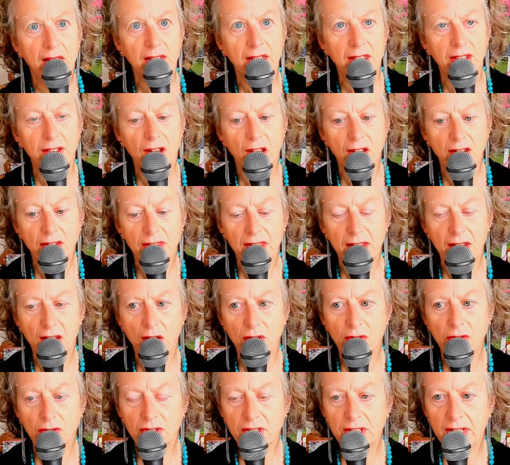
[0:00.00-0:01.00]
You know, the
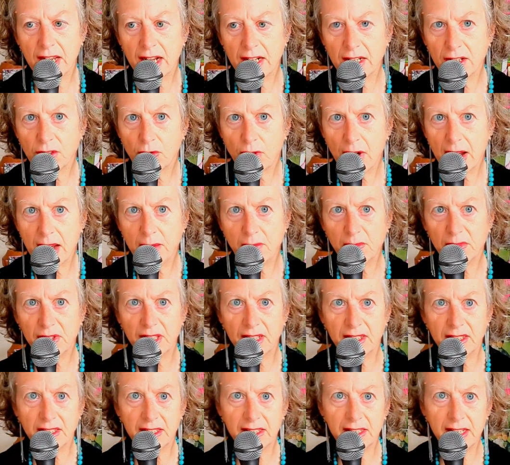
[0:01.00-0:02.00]
old telegrams
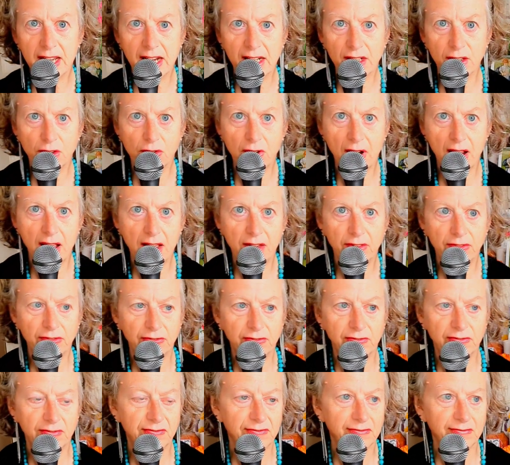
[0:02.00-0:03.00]
and telegraph
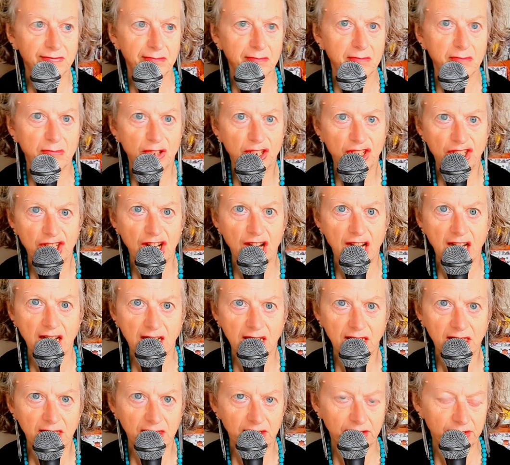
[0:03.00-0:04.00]

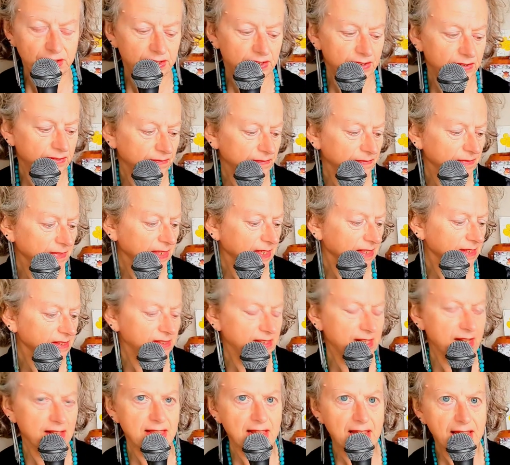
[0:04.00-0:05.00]
machines.
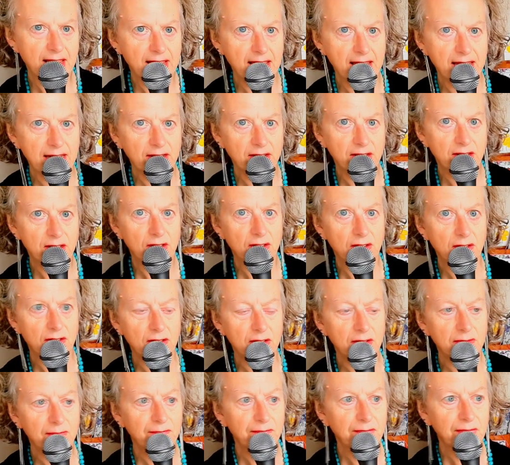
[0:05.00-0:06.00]
So they had
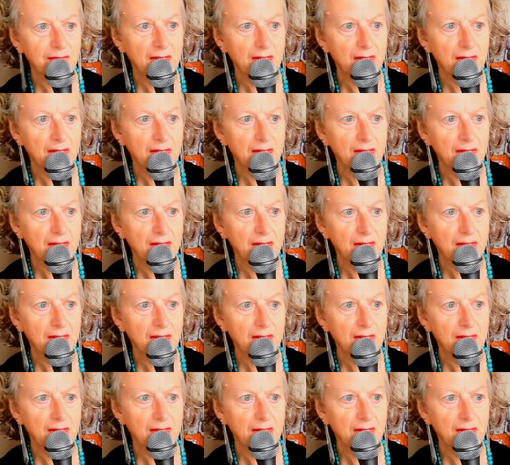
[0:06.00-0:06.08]
to,